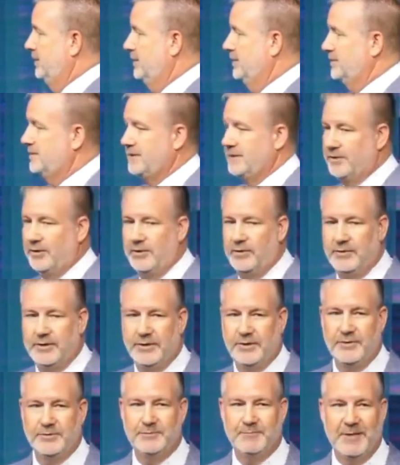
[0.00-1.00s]
See, the Holy
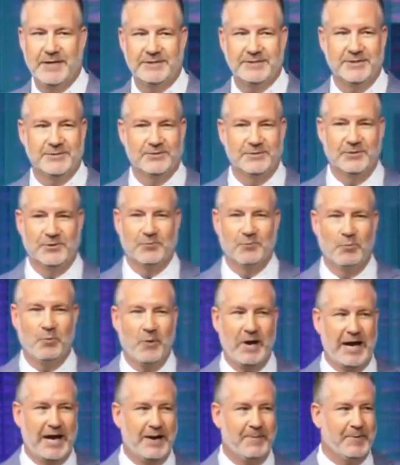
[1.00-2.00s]
Ghost makes us look
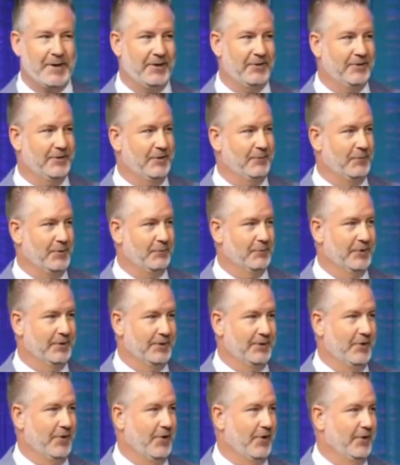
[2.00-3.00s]
way better than we
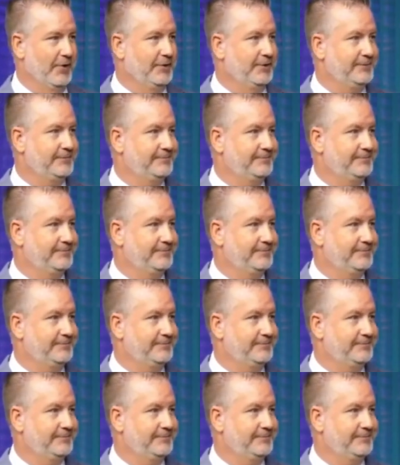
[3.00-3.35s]
really are.